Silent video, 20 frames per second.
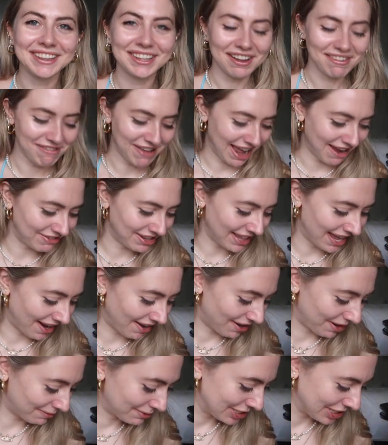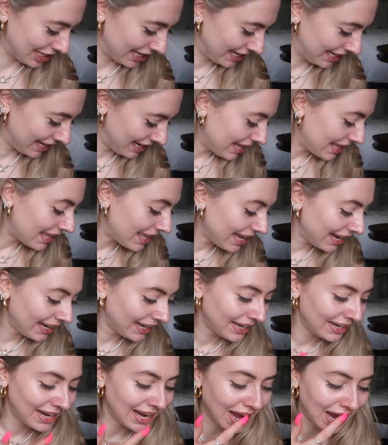I love having that option.
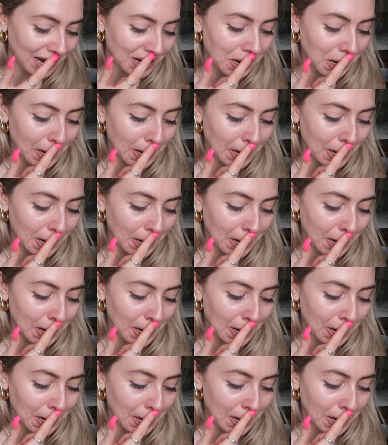Then I